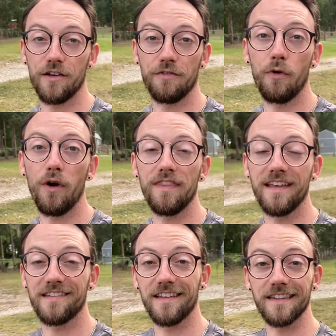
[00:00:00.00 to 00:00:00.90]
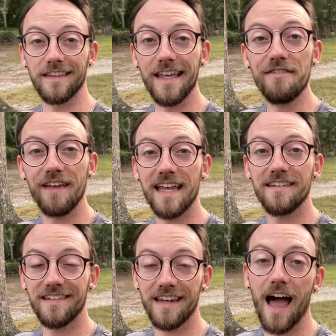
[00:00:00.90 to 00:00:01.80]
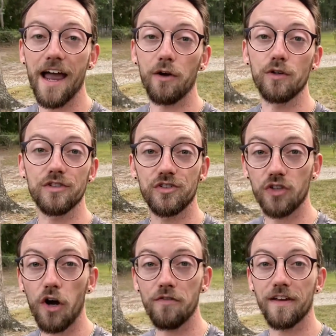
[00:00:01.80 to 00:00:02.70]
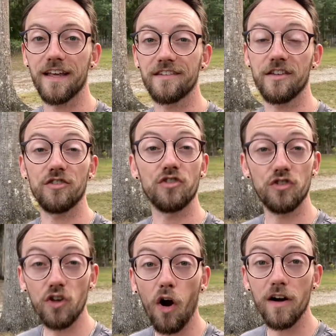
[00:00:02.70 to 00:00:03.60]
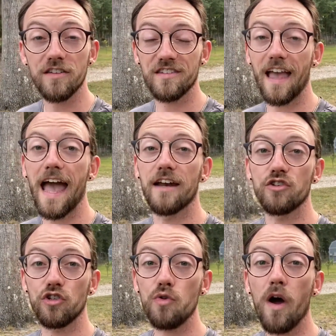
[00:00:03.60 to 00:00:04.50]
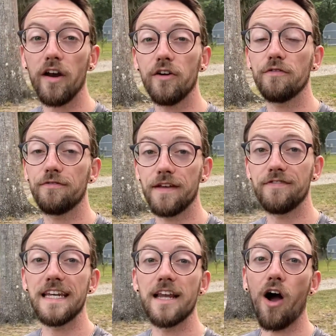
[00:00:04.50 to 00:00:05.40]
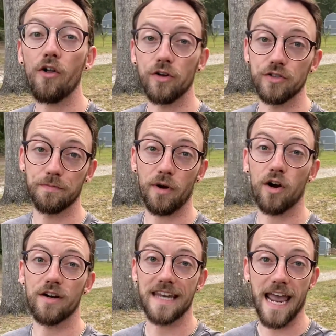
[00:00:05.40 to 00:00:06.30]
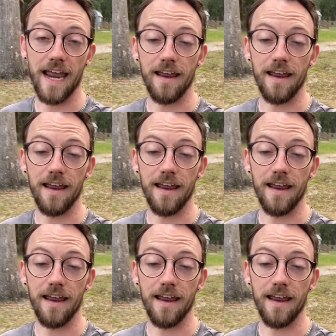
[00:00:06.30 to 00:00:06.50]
for this live-in style service starts at $250 per day.